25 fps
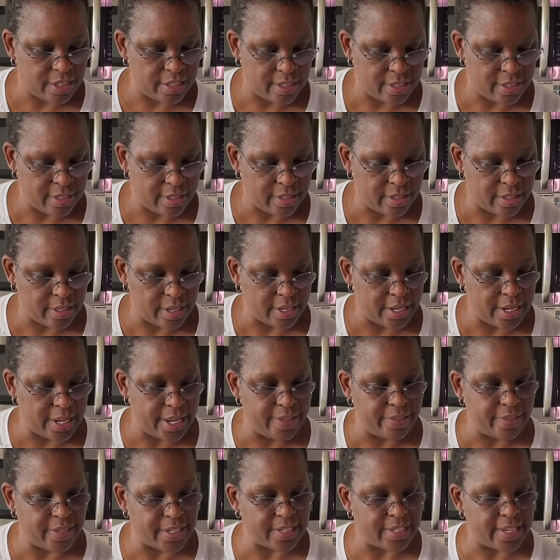is,
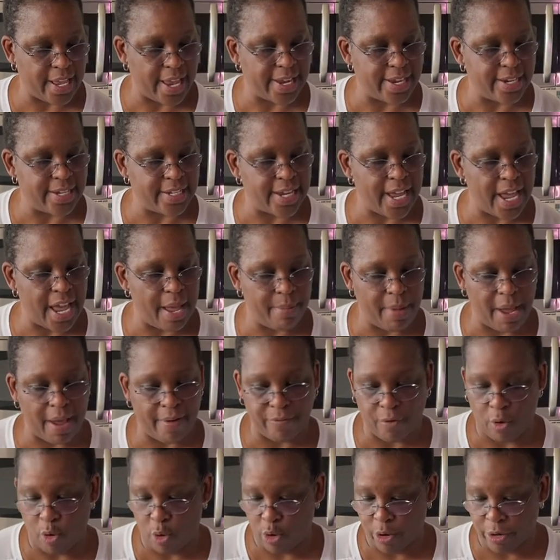again, the second time
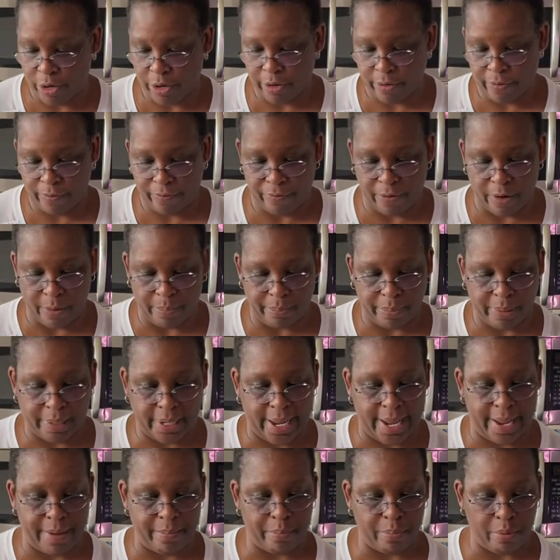I've ordered from
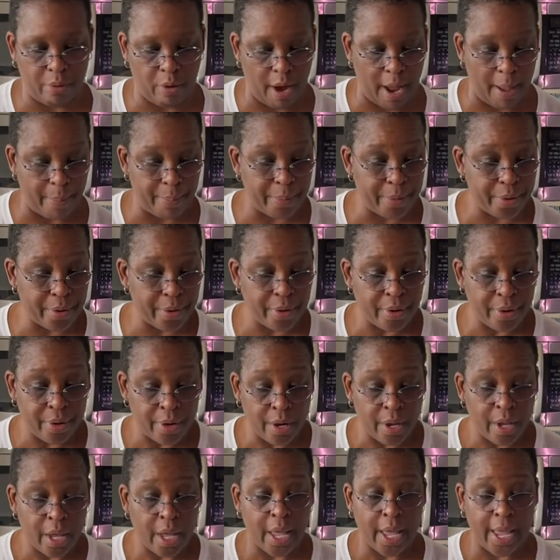Plant Proper,
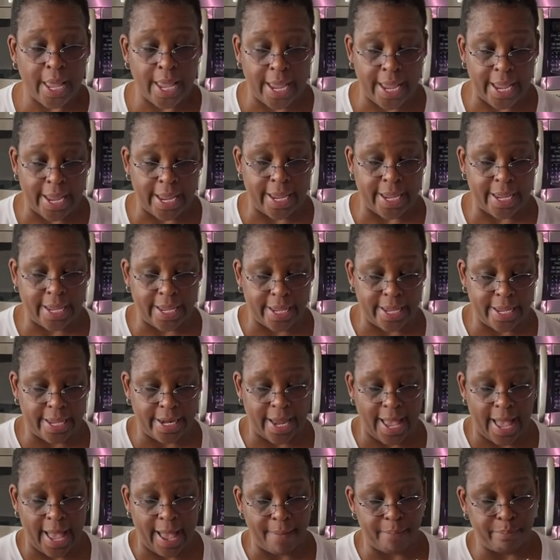and
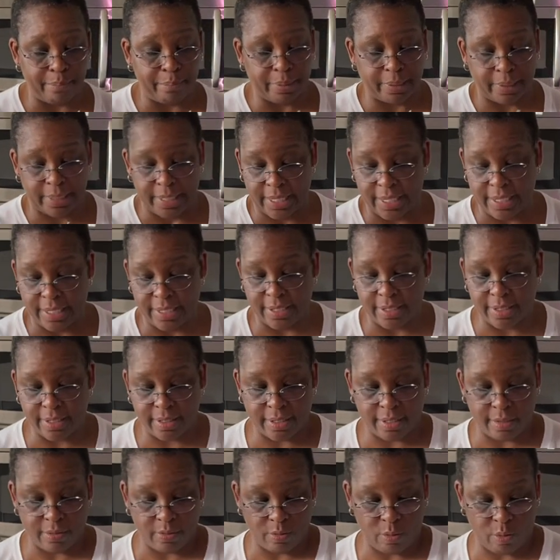I'm
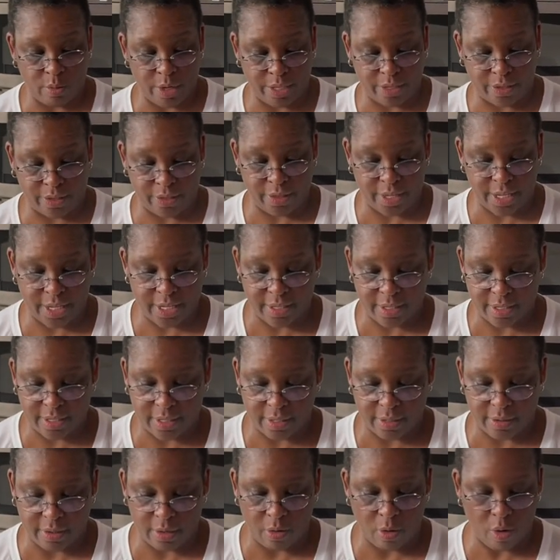pleased with
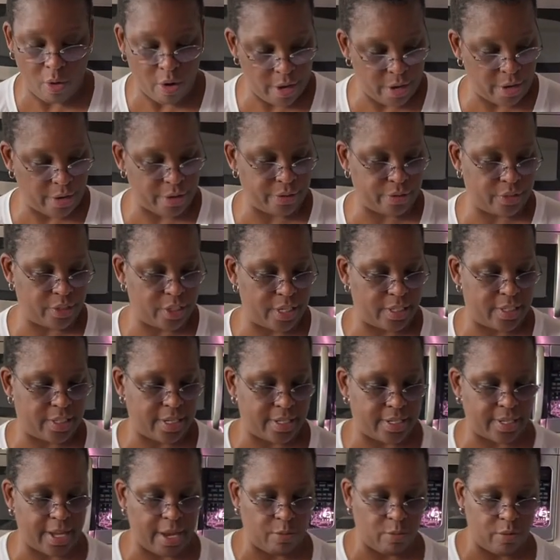this order, just
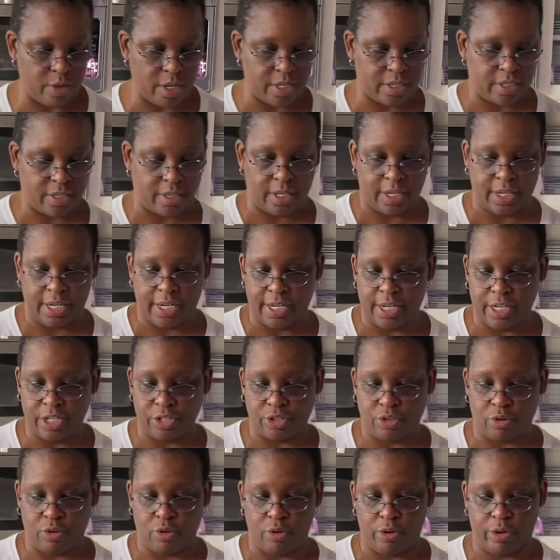as I was the
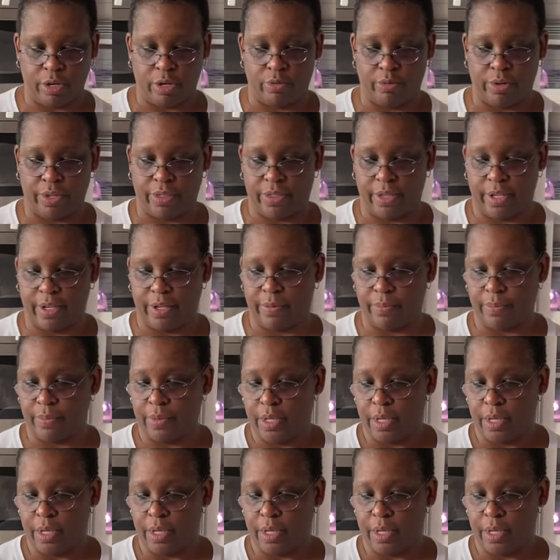initial order with them.